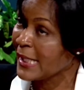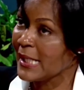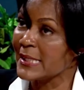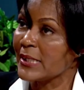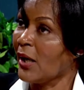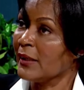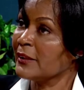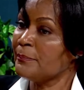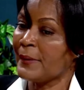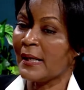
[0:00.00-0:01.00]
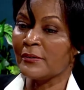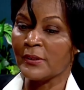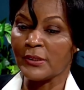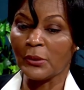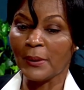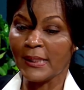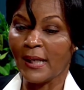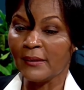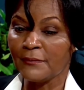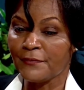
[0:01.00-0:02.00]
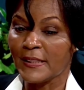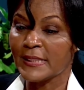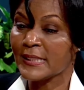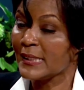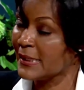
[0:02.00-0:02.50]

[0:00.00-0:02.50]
it's all about going out investing